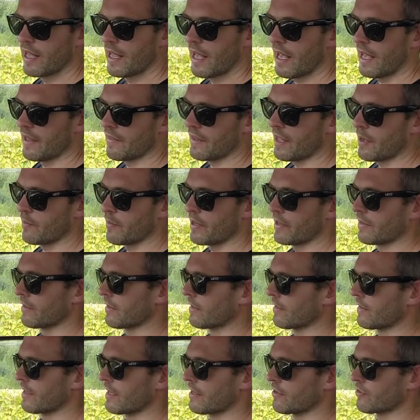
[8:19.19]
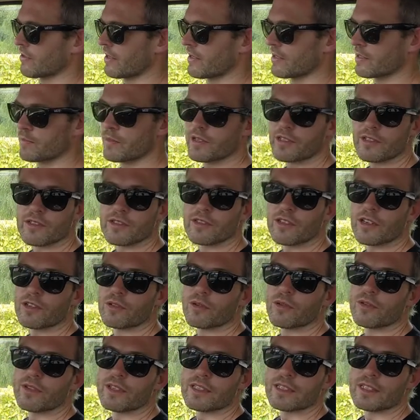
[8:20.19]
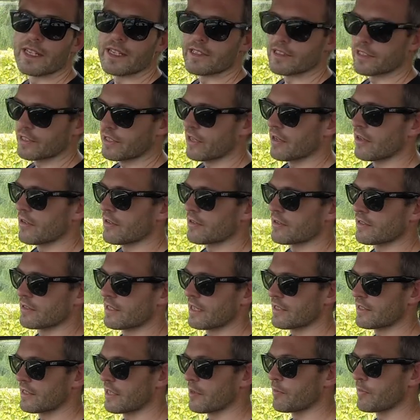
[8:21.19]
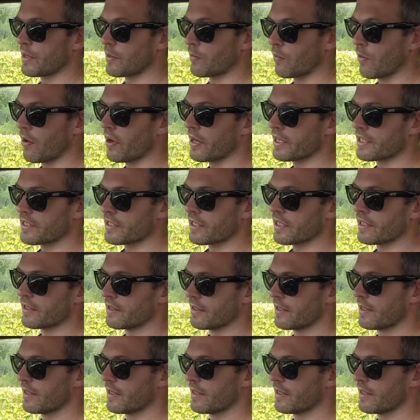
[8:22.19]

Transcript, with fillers: and that meant that the transmission tunnel on these later cars is actually a bit wider.